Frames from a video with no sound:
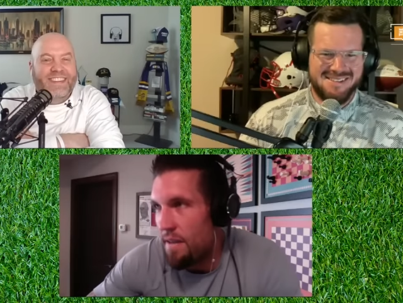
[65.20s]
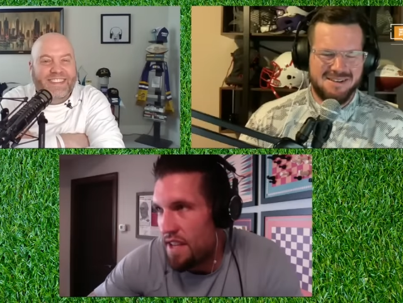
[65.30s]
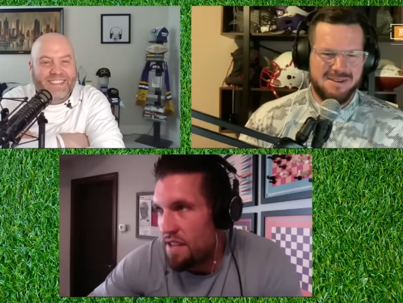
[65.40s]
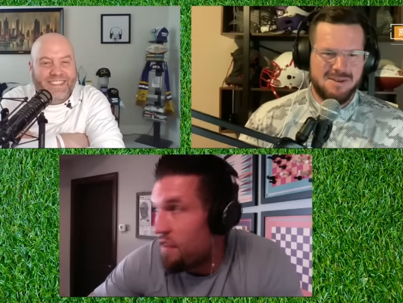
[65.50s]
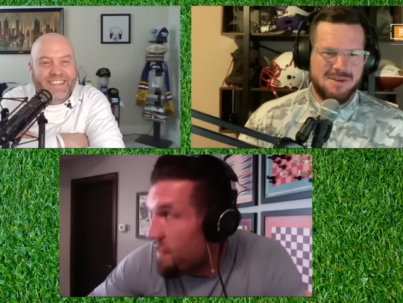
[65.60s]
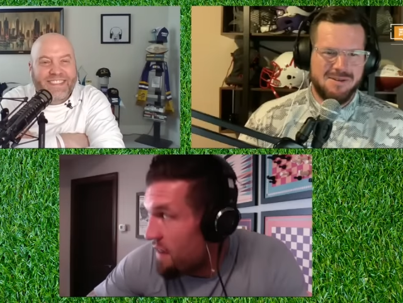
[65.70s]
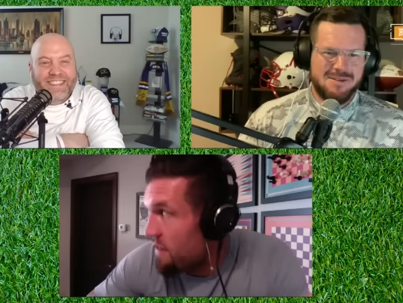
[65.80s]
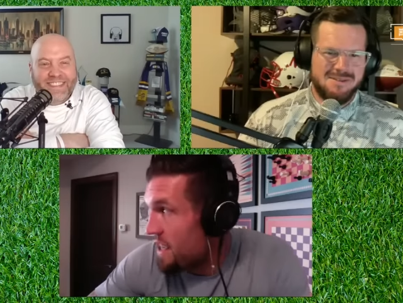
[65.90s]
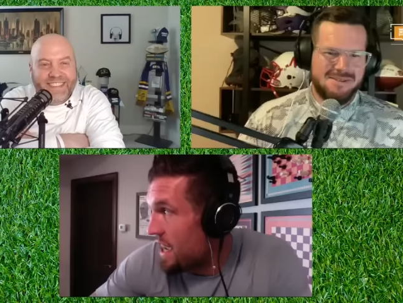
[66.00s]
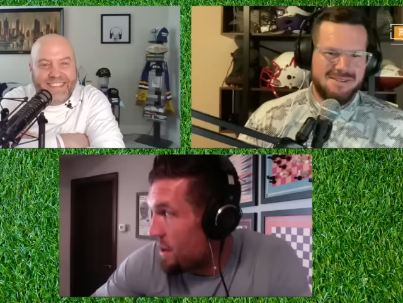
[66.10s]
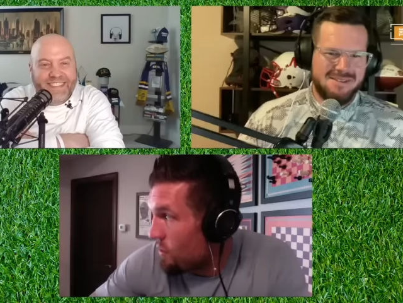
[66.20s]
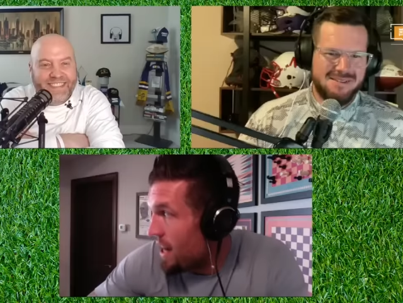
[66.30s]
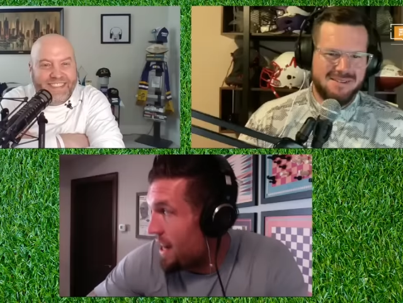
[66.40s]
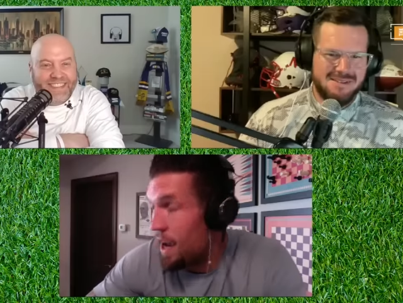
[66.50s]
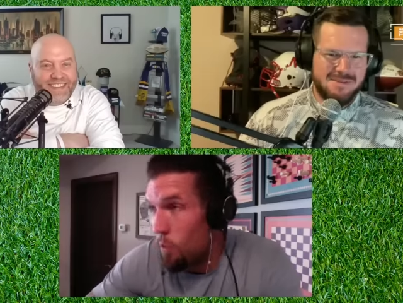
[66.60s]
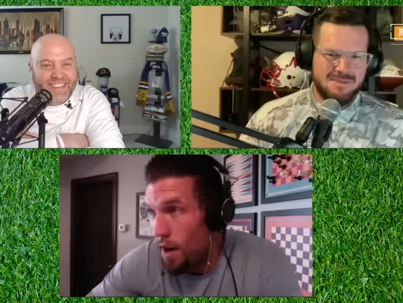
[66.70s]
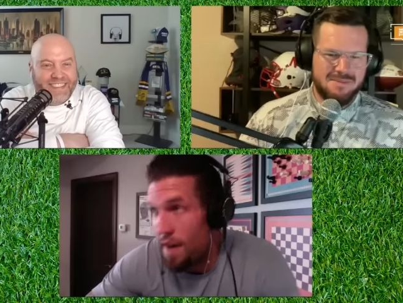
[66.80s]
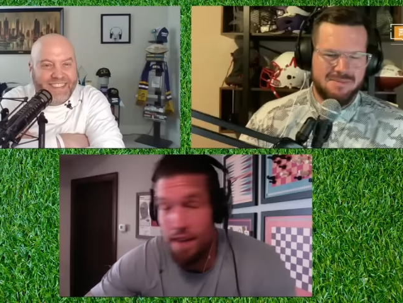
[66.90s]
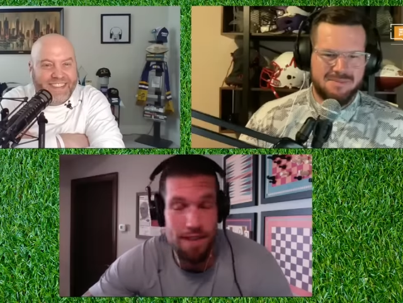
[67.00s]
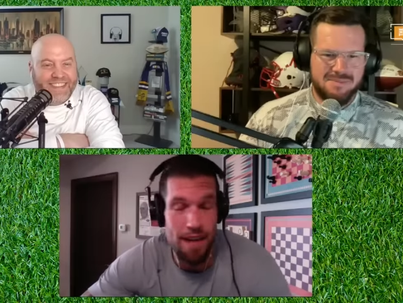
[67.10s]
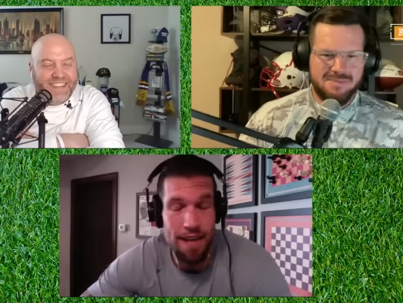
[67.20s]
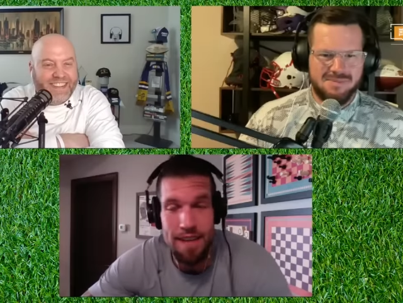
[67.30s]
Speaker 1: if it's 50 and raining, I'm wearing a tank